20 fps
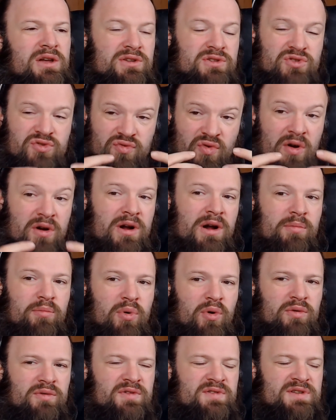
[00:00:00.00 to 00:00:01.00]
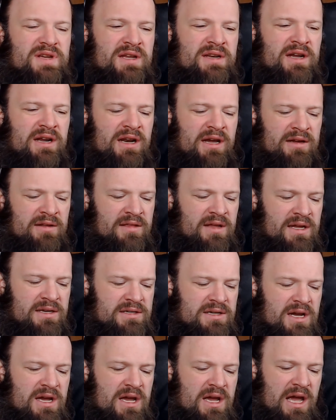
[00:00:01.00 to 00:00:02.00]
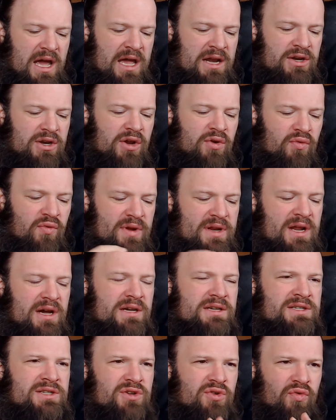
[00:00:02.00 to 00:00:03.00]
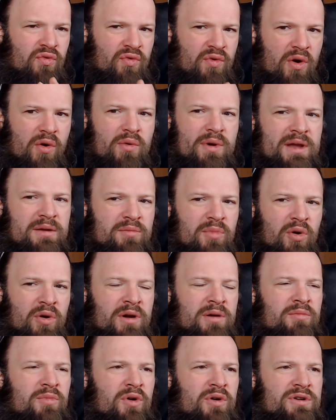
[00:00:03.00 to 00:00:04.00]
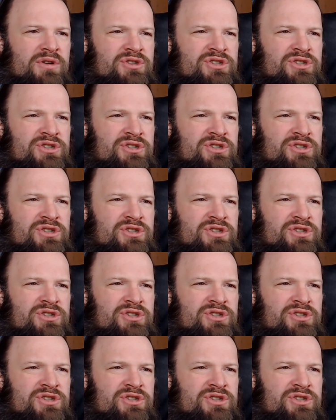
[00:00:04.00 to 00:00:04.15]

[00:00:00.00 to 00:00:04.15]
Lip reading: Stronger bonds. And I like that. And Erina is growing more and more.